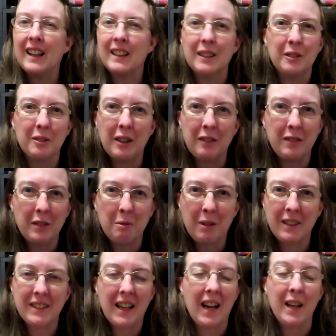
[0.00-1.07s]
Hello
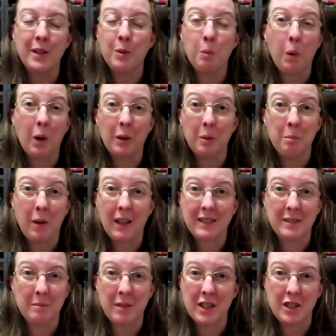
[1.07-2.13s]
everyone and welcome back
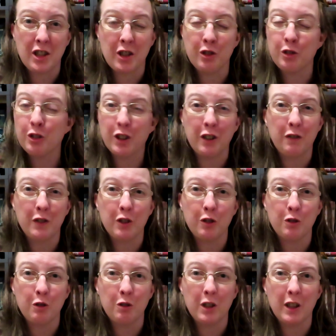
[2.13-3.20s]
to my channel. If you're
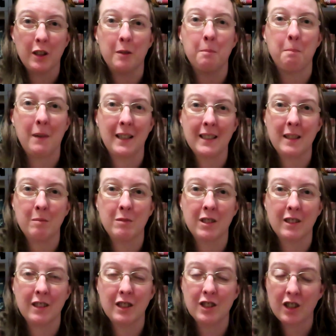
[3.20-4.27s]
new here, my name's
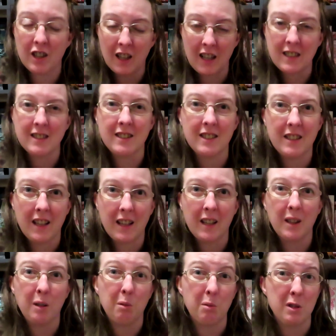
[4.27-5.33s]
Alisha and
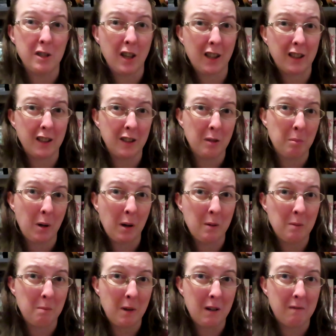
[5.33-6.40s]
today we're talking
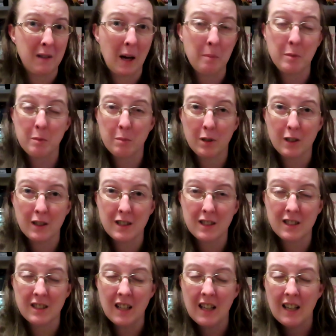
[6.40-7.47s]
about my wrapped
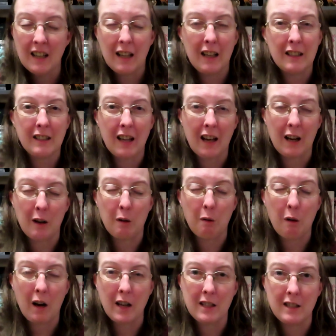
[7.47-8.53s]
books and
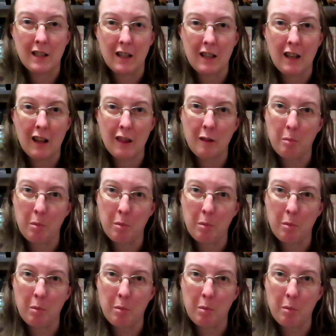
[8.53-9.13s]
how I did the